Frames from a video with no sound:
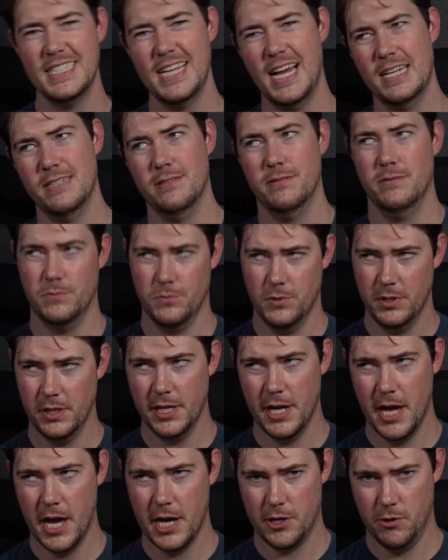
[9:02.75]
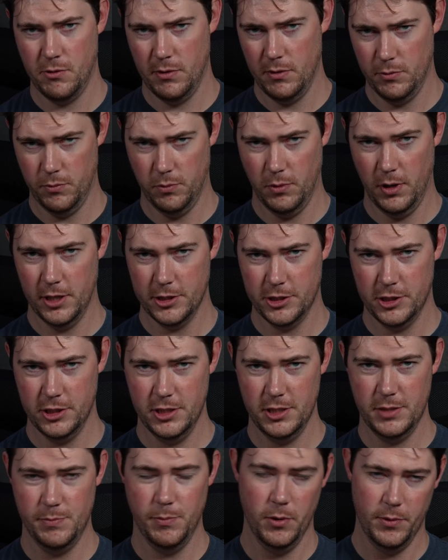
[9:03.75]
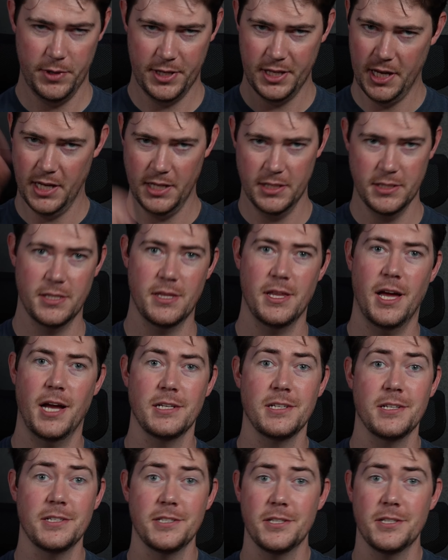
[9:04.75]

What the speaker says: not really accurate with washes, but we can get into that in a